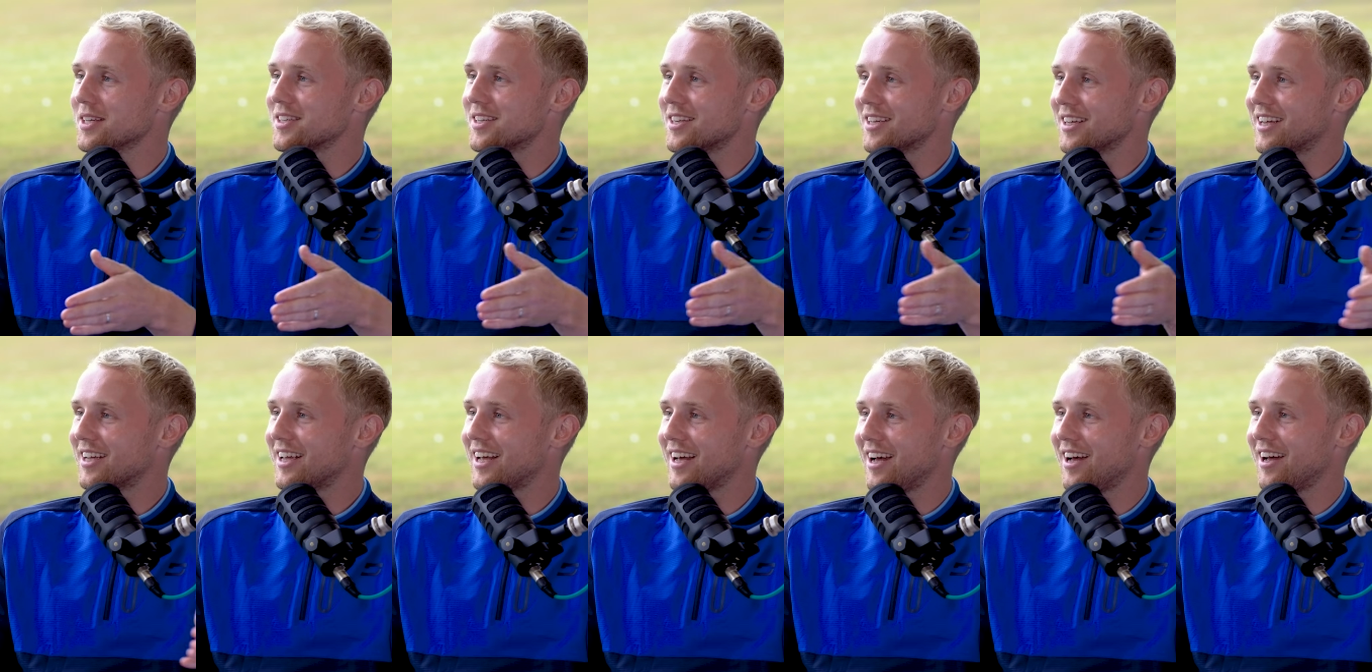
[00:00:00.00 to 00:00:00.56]
is to
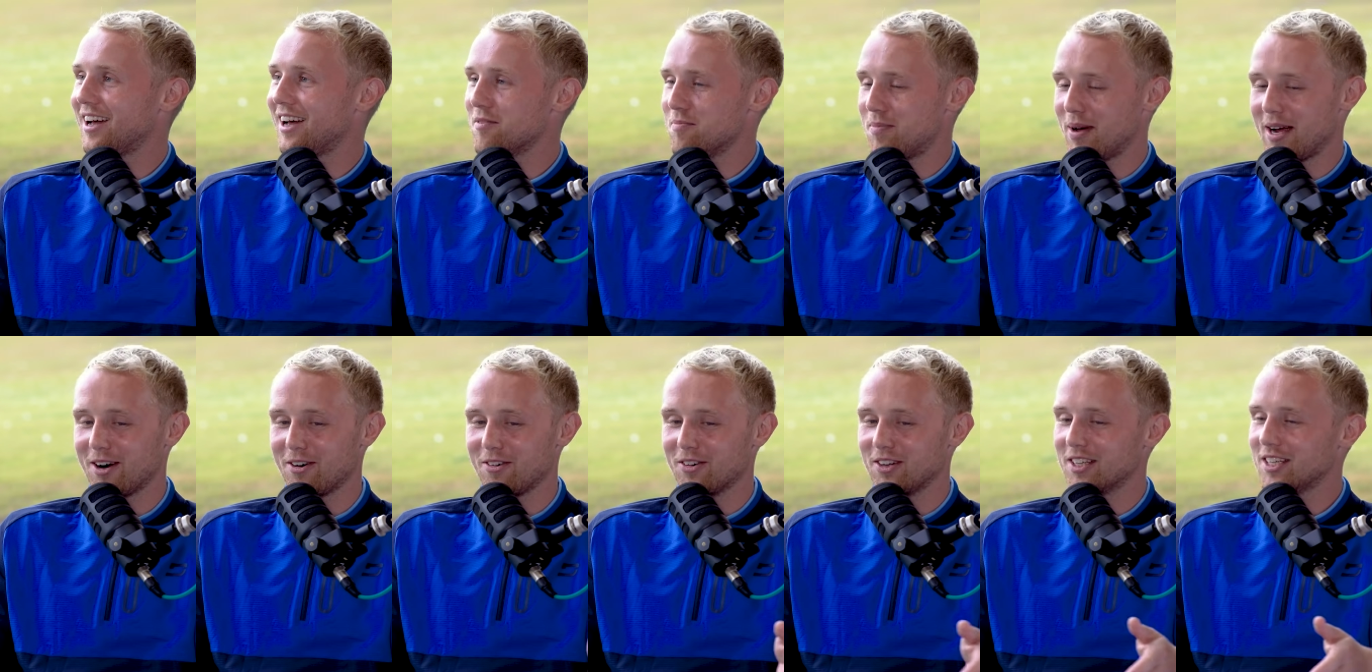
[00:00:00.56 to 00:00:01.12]
get a
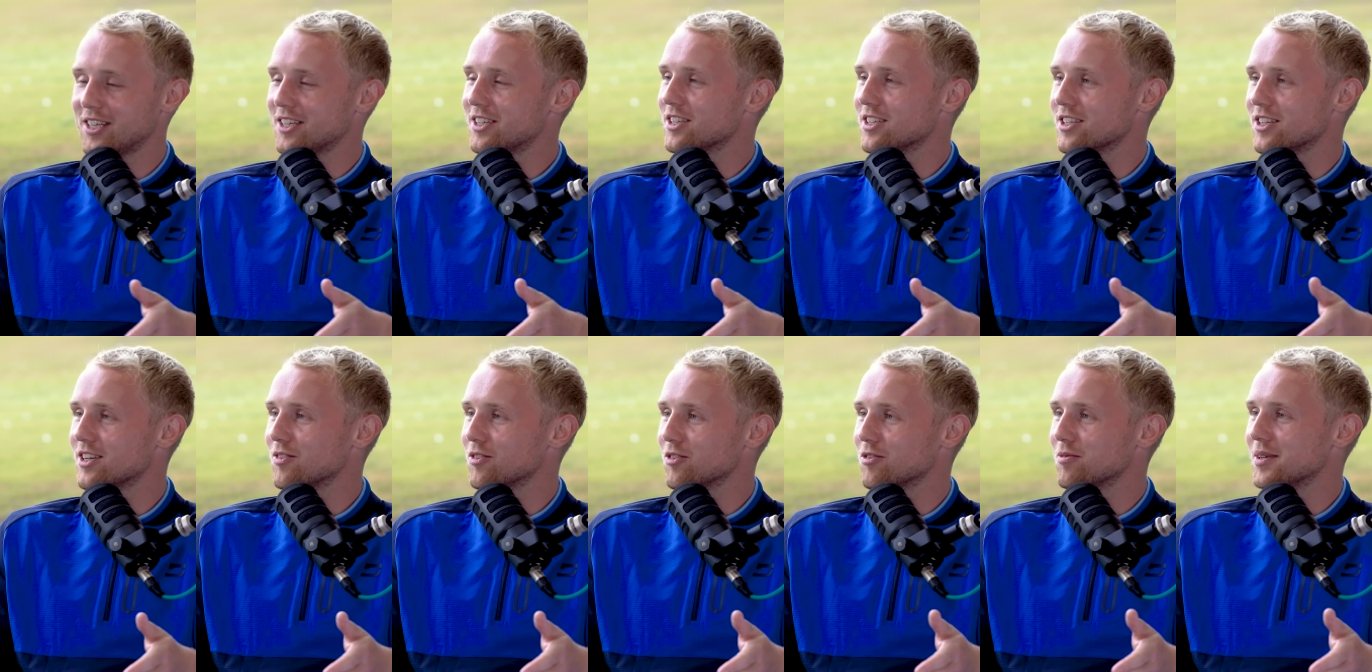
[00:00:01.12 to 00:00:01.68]
better
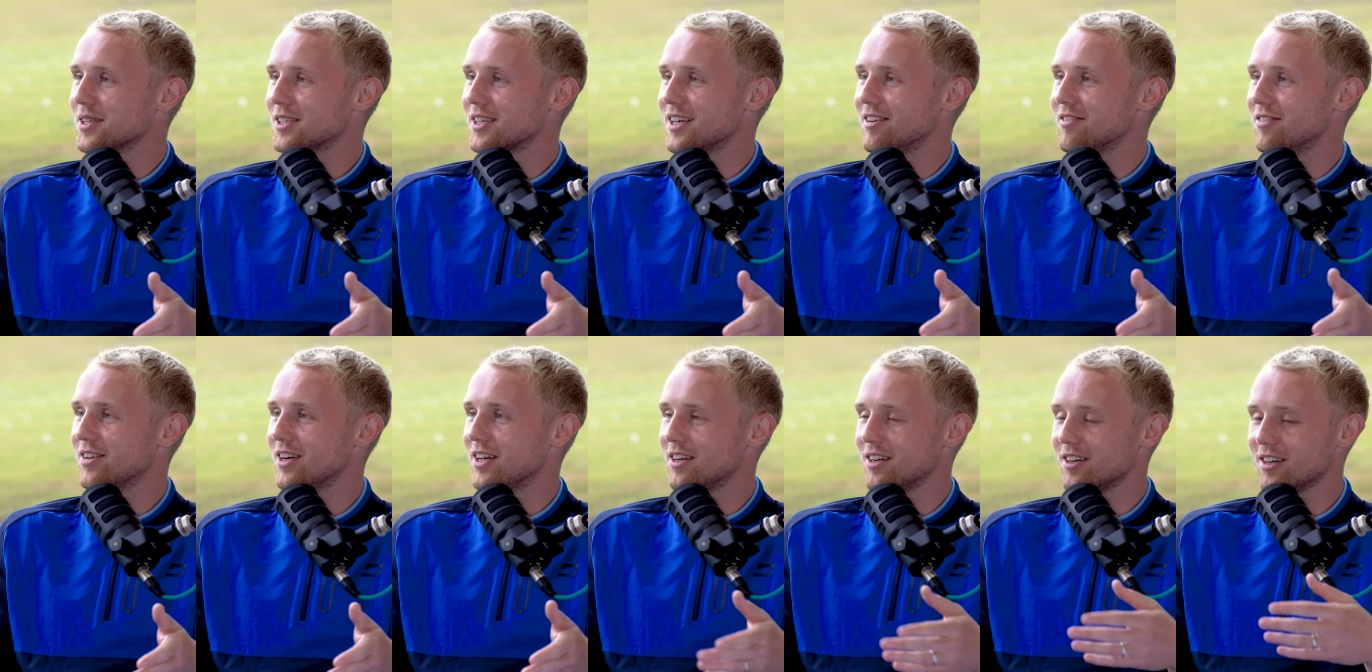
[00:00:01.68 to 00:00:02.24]
relationship with my
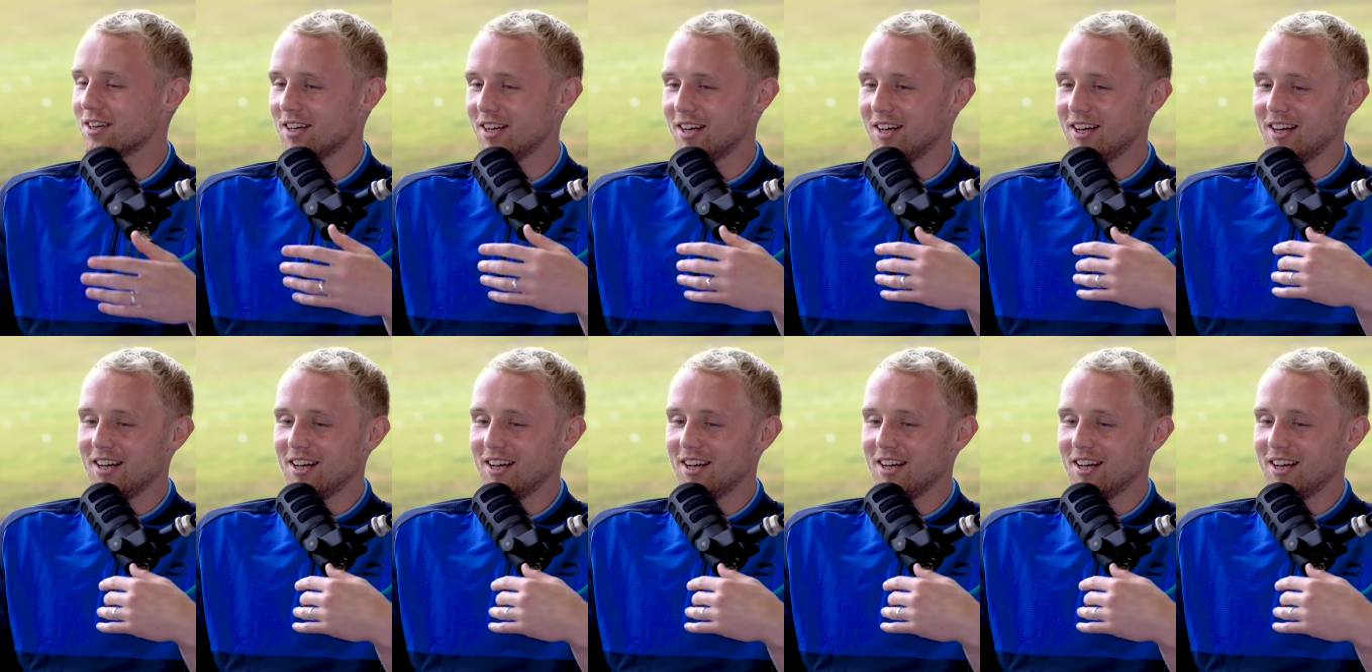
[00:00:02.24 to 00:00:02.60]
7-iron.